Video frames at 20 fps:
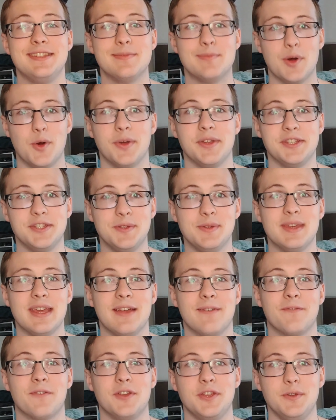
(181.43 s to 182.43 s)
is the bonus you
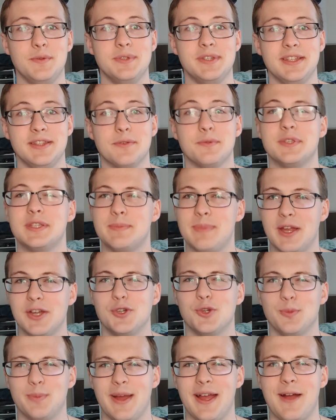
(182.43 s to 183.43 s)
get for using those
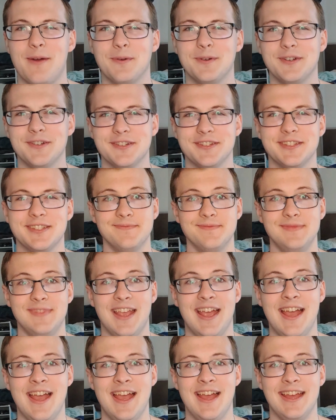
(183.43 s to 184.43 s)
special powers.
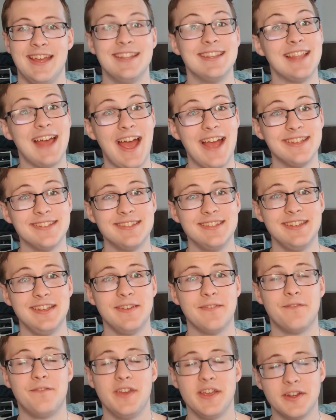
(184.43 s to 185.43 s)
And
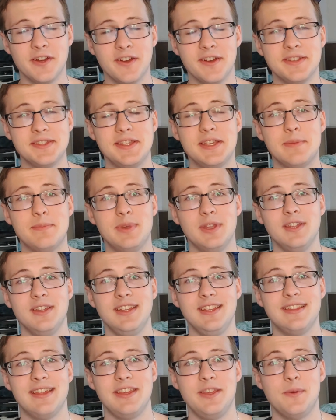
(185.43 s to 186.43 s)
lastly, Vigor is the
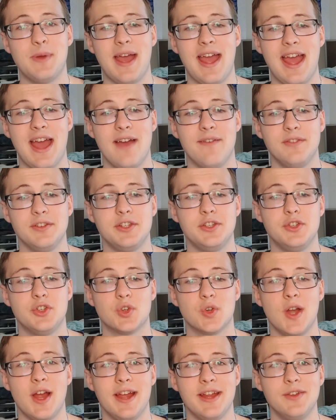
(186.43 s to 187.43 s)
ability that you have to
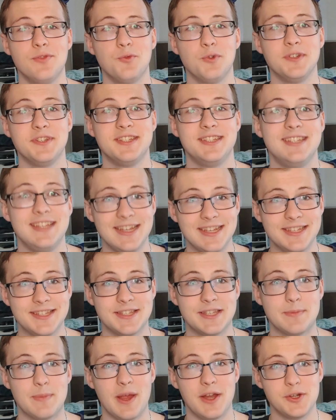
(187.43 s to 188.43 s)
try and resist
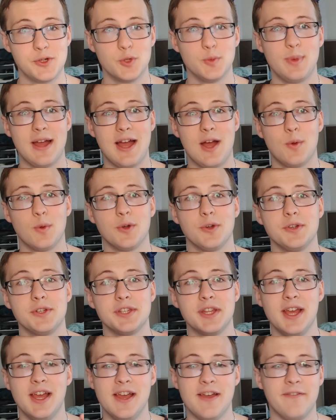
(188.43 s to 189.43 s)
special
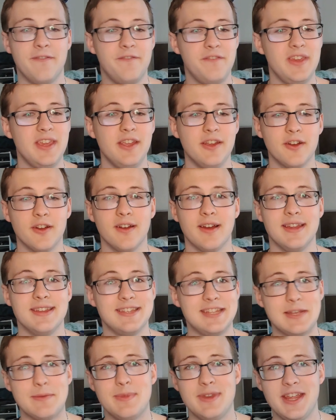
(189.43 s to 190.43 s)
powers, fear,
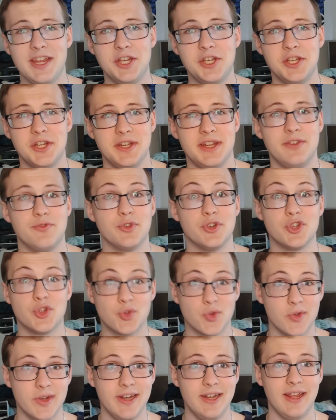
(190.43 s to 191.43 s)
intimidation, and
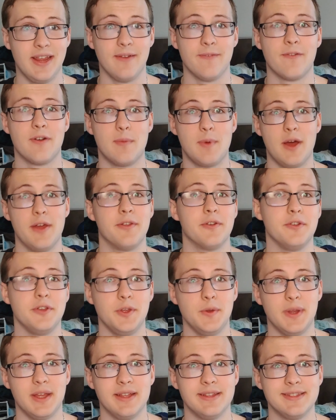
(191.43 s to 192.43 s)
retreating from other
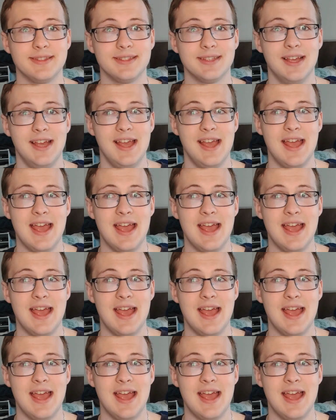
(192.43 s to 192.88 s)
units.